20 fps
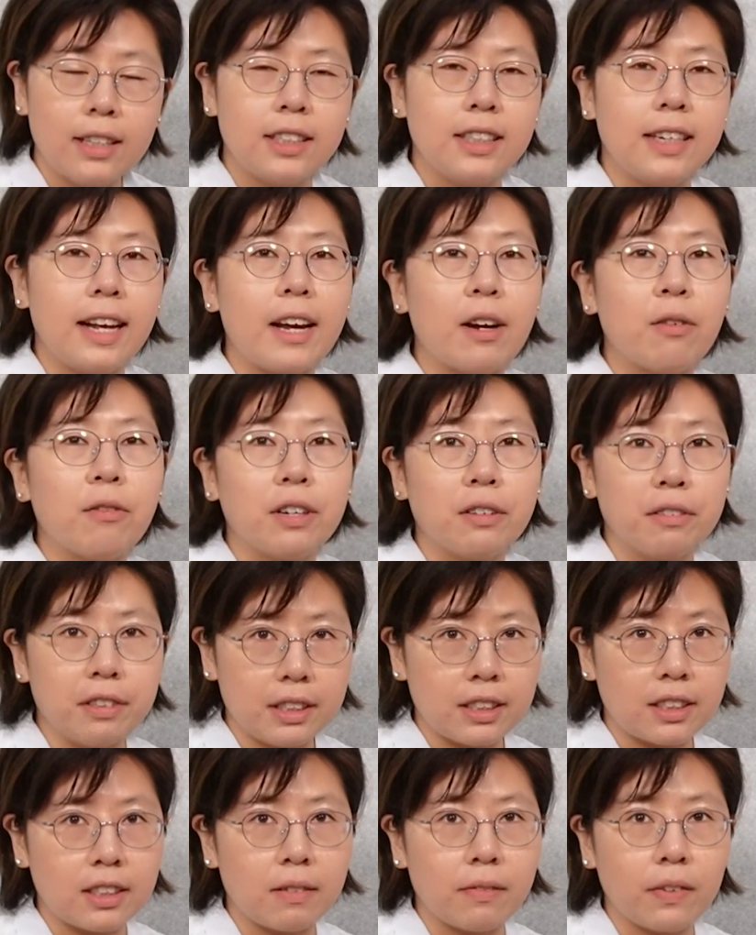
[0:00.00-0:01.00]
Today we
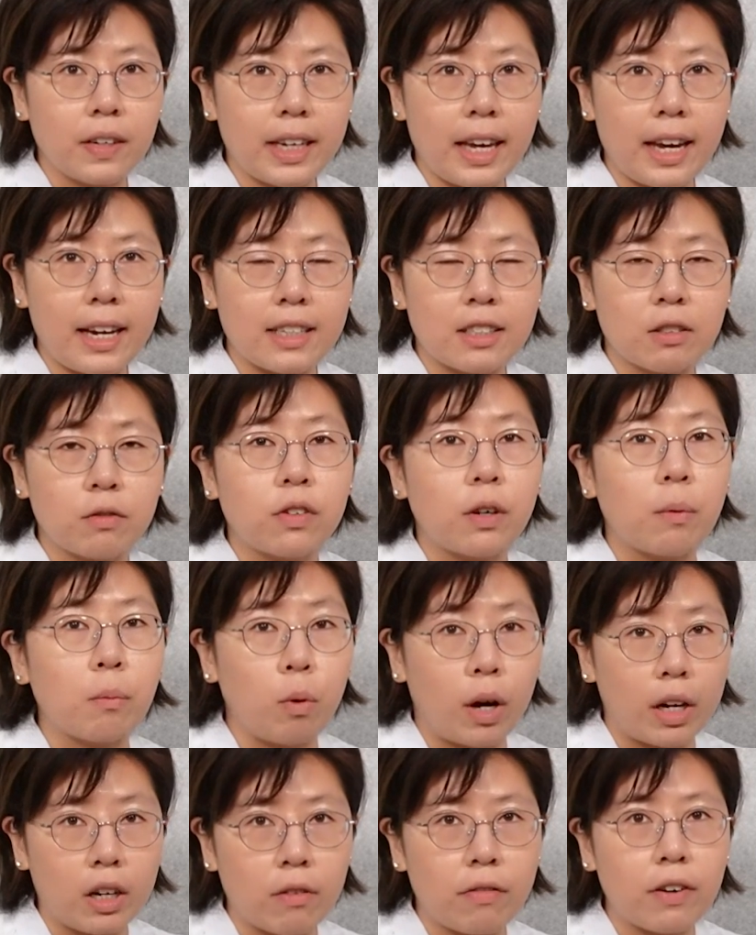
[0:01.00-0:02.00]
received a case
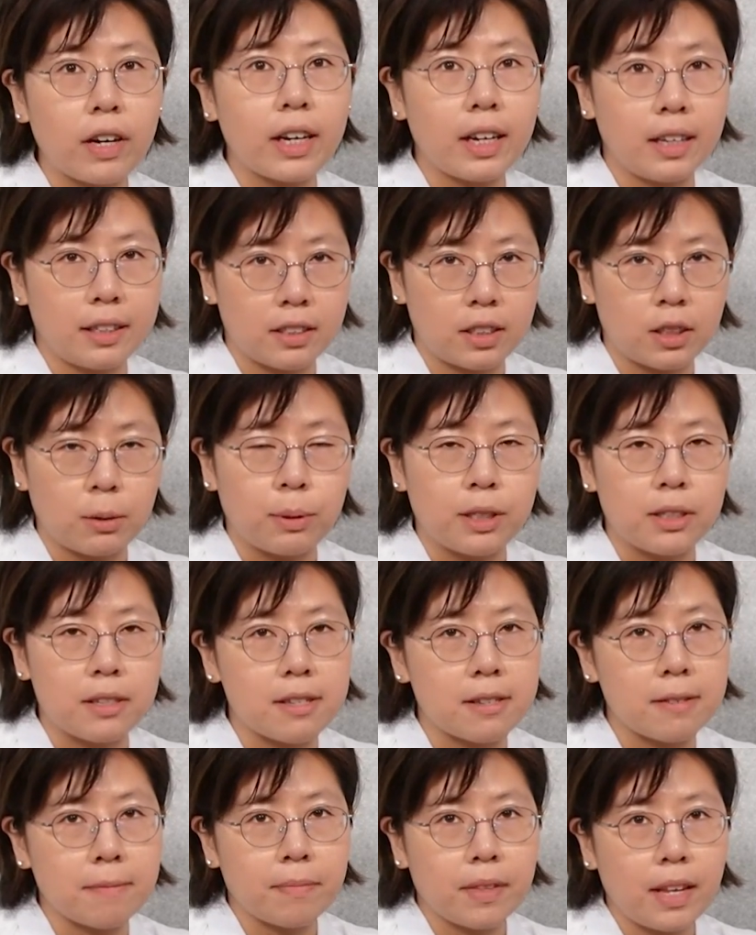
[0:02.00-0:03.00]
from one of our
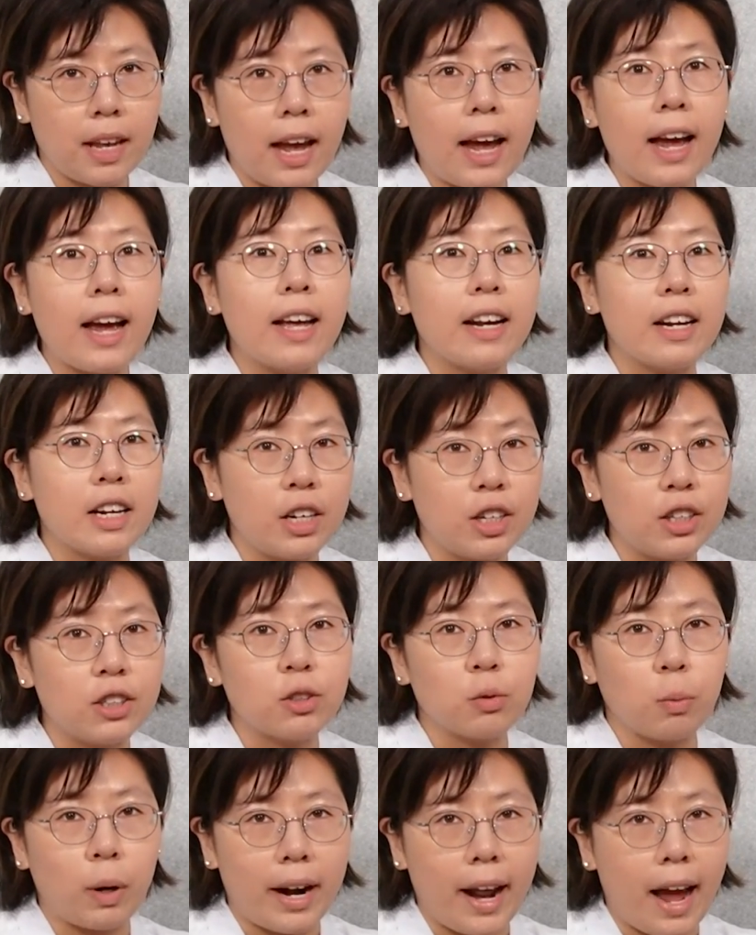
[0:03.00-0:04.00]
customers, and
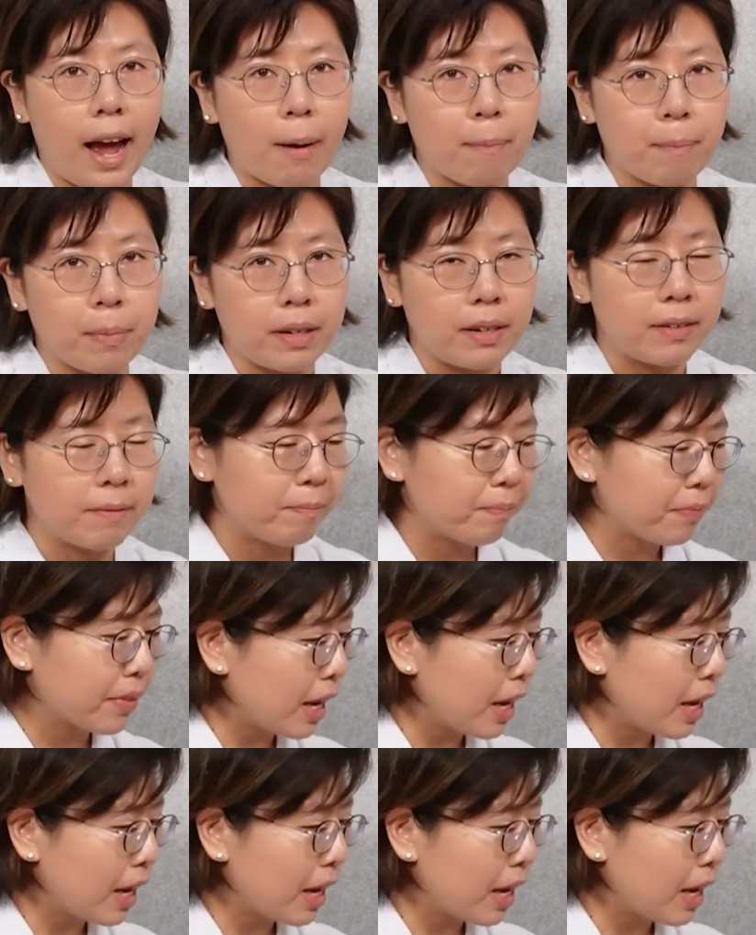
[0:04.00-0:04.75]
here's what happened.